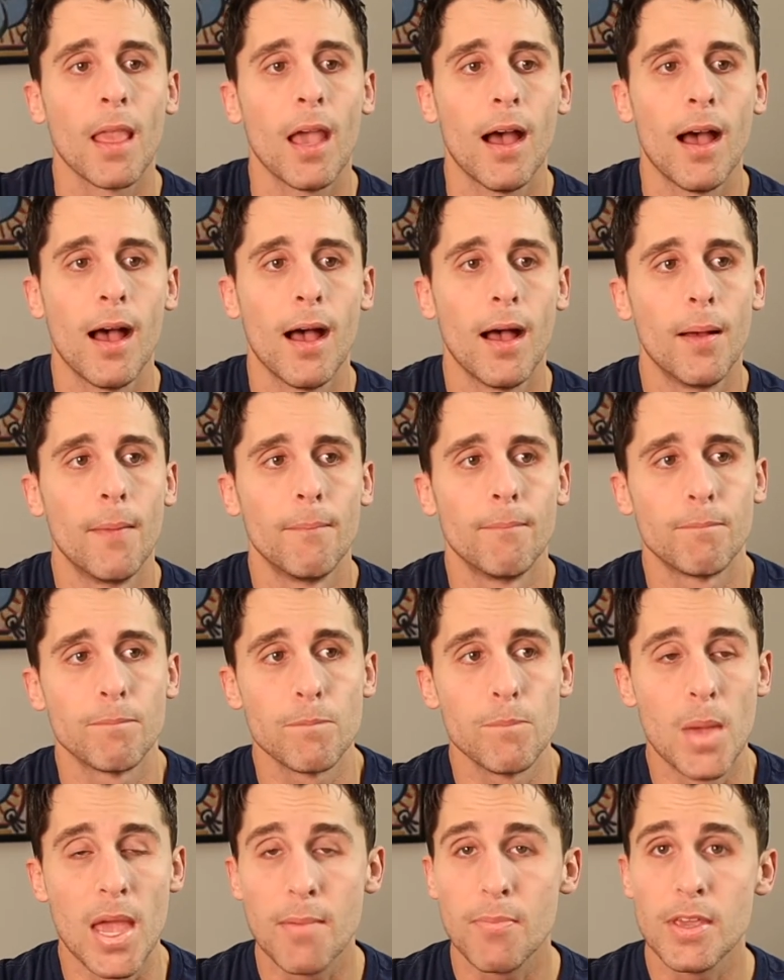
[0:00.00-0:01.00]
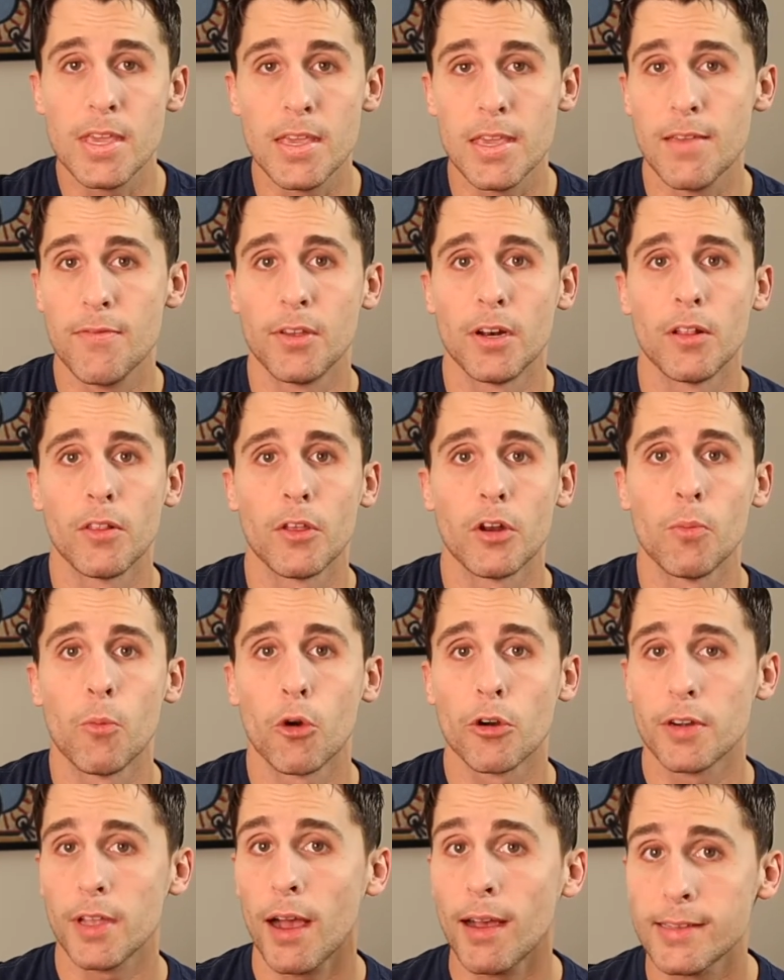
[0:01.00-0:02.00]
Maybe even a little
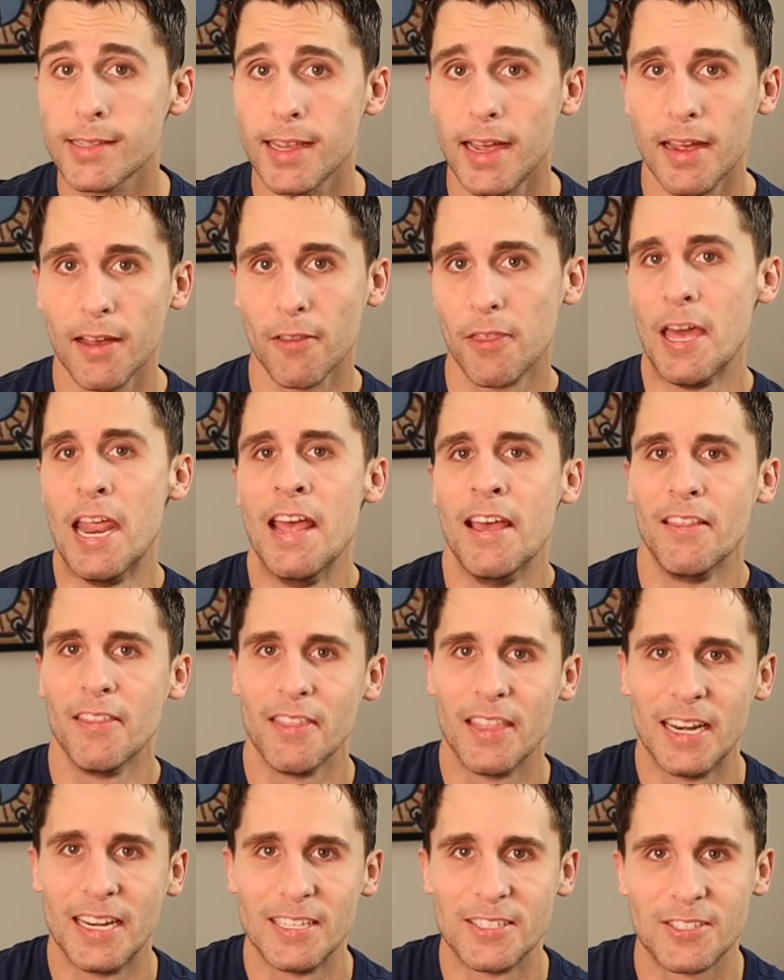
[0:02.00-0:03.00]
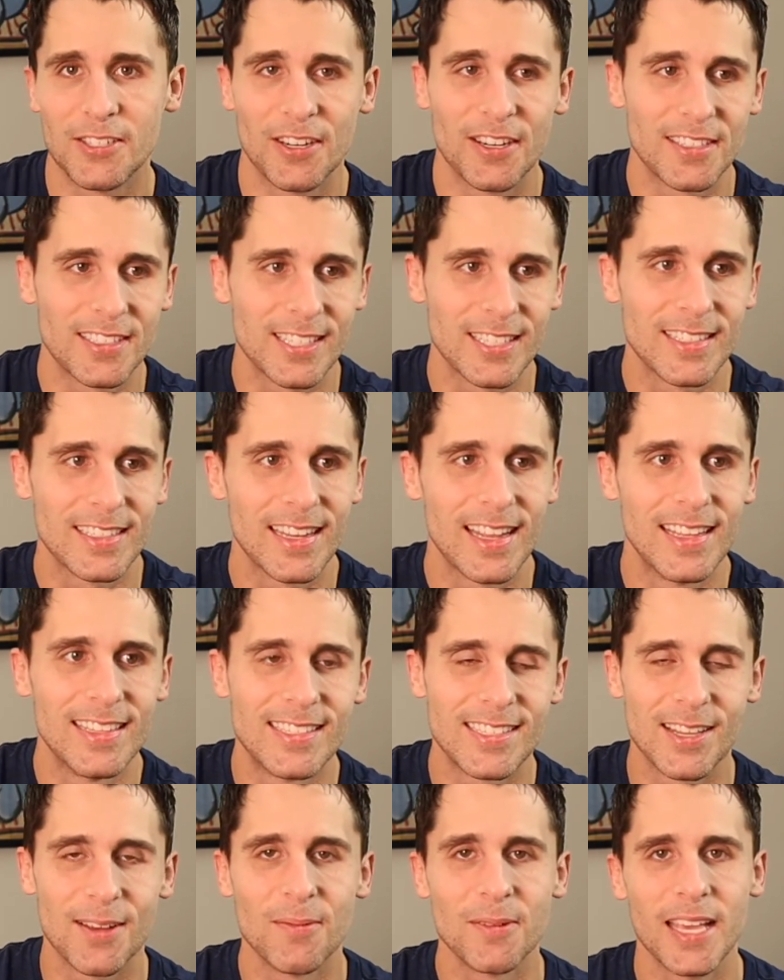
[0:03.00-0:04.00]
more docile than a church in
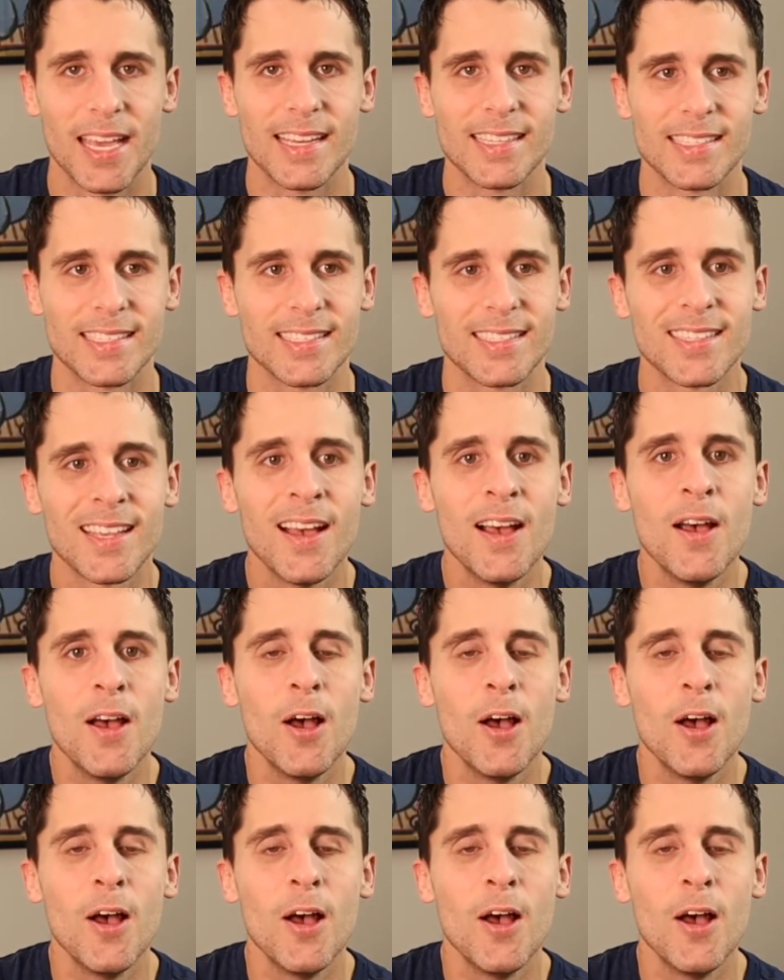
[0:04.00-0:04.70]
some cases.